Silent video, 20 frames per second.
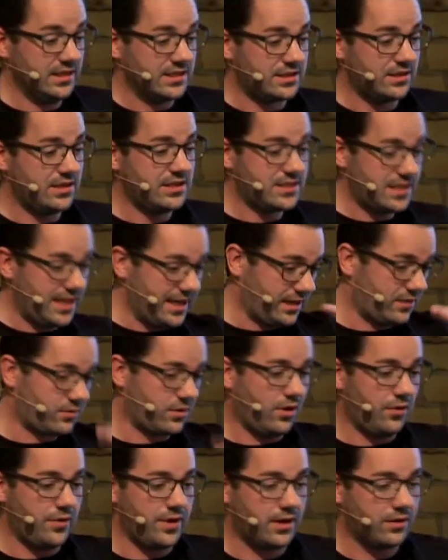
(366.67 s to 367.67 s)
So this is like
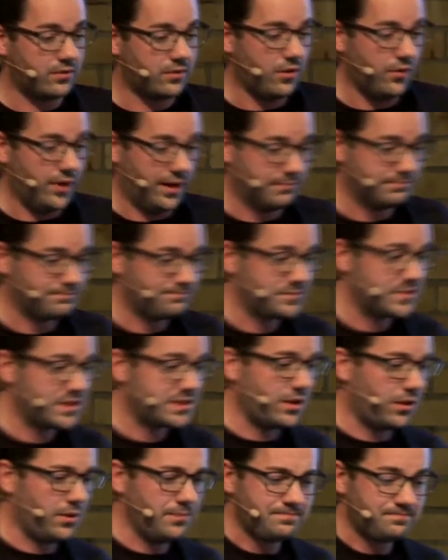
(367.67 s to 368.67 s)
growing and growing.
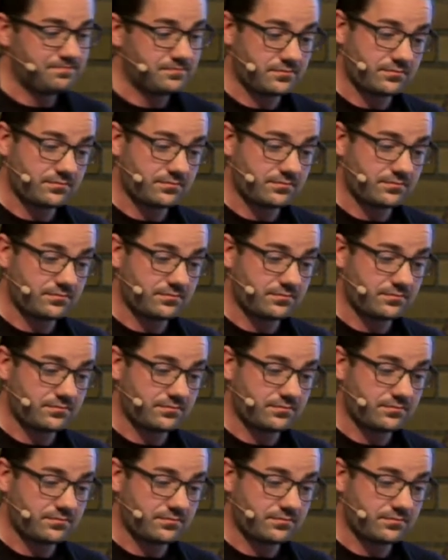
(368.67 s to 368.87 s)
So